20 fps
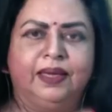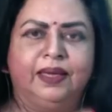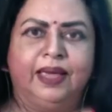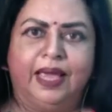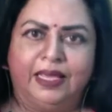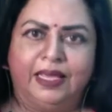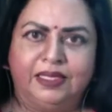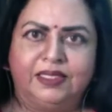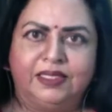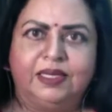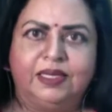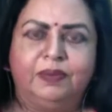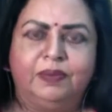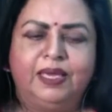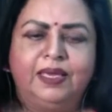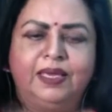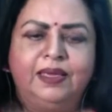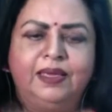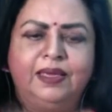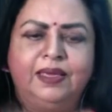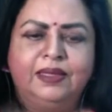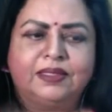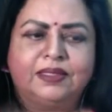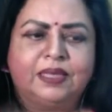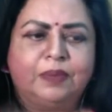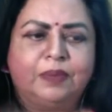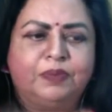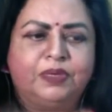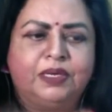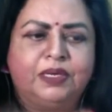NCB
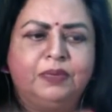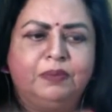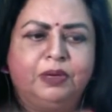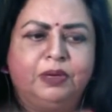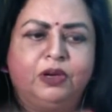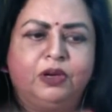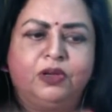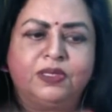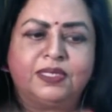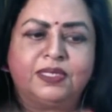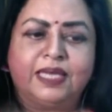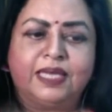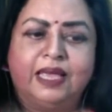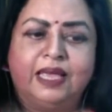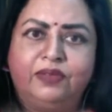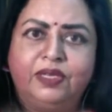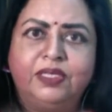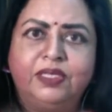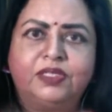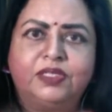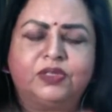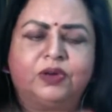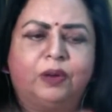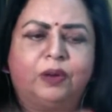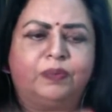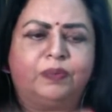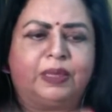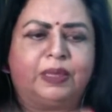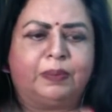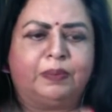stepped in because evidence
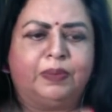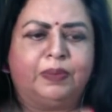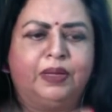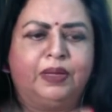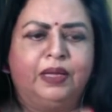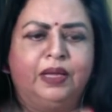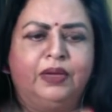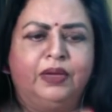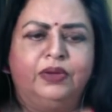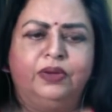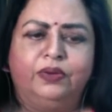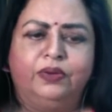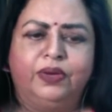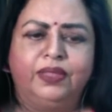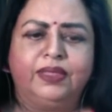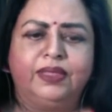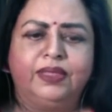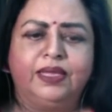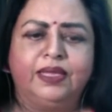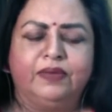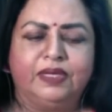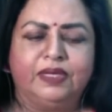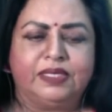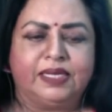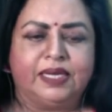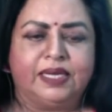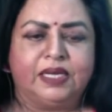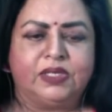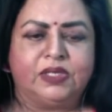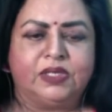cropped up during the
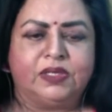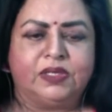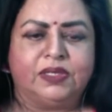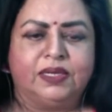investigation.